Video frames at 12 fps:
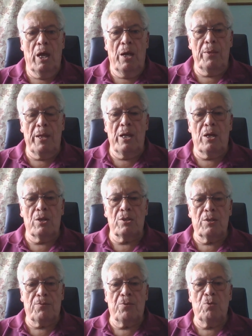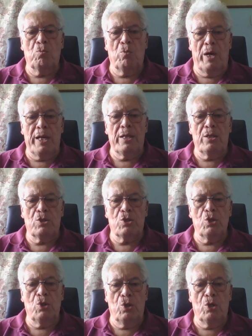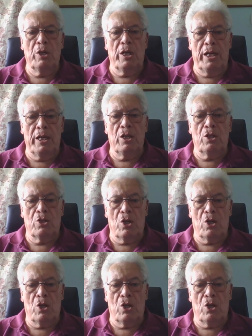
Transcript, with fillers: and there are different ways that you can get in